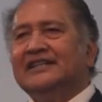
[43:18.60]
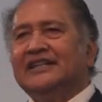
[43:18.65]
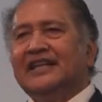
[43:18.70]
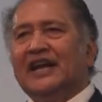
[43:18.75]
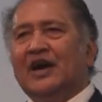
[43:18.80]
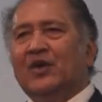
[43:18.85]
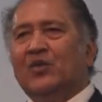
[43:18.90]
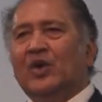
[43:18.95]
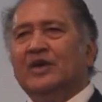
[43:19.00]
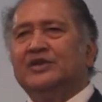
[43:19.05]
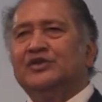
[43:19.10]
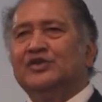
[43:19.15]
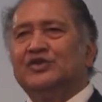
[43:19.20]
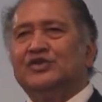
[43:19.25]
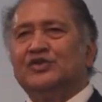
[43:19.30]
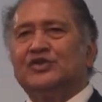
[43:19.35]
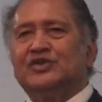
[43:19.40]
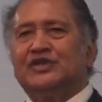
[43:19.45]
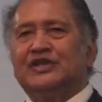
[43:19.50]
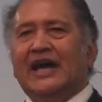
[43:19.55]
then I want you
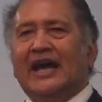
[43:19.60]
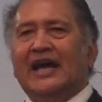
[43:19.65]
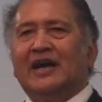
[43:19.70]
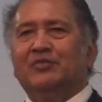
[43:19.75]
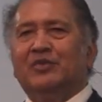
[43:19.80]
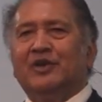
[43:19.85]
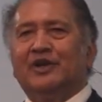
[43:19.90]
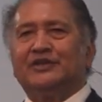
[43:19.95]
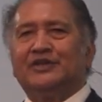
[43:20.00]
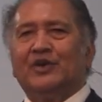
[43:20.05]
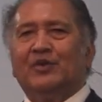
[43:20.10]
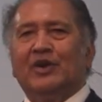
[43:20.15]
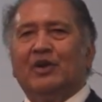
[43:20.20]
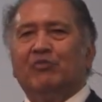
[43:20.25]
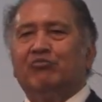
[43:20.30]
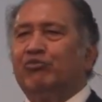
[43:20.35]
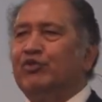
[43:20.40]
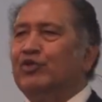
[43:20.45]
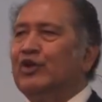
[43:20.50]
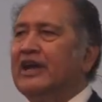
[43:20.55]
to stand because I want
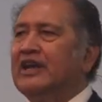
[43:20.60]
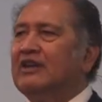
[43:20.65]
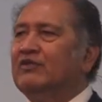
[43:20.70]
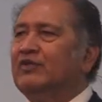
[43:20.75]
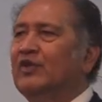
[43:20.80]
to pray